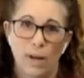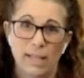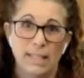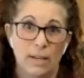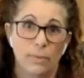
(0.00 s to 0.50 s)

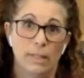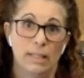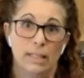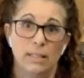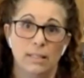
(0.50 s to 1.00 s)
Write down what
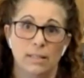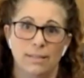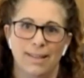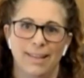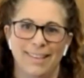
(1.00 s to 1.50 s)
it is,
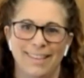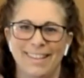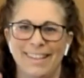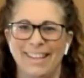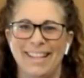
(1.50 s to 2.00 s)

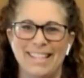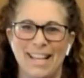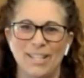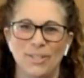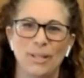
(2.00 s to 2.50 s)
because
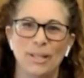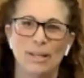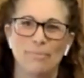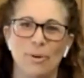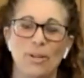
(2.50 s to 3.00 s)
that's really
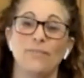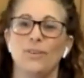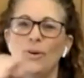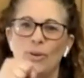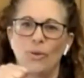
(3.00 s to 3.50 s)
important if
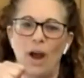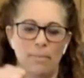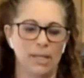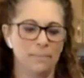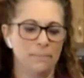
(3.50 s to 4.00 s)
you go to
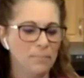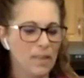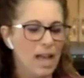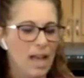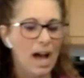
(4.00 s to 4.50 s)
grab it.
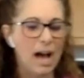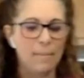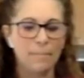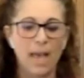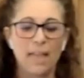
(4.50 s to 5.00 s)

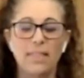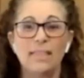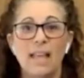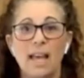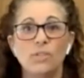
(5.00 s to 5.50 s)
And
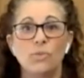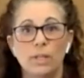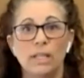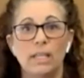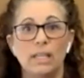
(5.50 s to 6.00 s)
then that's
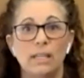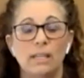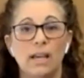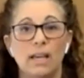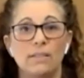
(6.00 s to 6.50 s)
really
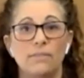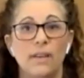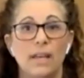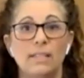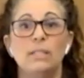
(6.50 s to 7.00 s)
kind of
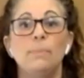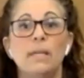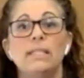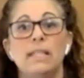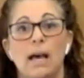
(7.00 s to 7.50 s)

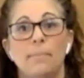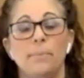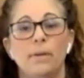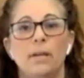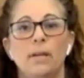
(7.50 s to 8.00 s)
speeds up
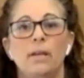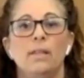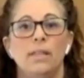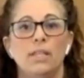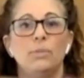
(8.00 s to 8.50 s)

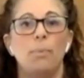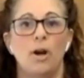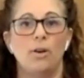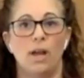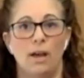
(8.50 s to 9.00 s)
this
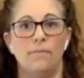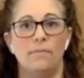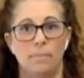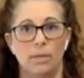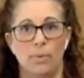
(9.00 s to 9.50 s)
part of
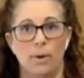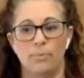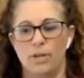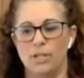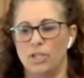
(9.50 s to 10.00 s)
the meal
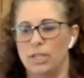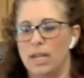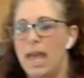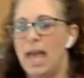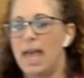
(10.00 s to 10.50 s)
preparation.
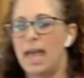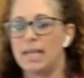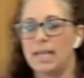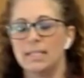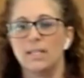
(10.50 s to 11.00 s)

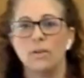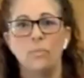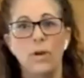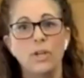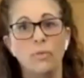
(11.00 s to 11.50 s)
And
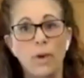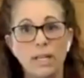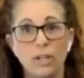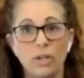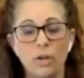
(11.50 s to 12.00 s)
when you're
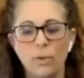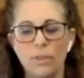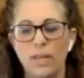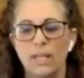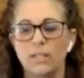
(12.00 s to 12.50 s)
ready to cook with
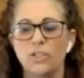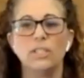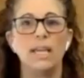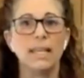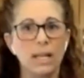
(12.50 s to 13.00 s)
it, just
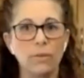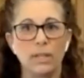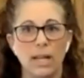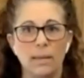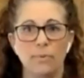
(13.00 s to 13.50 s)
take it out
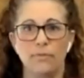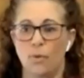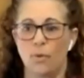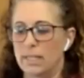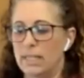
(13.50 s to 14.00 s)
the night
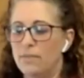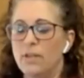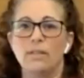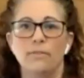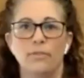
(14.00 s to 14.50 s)
before and leave
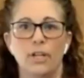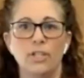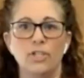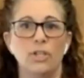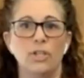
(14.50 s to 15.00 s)
it in the
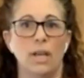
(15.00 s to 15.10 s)
fridge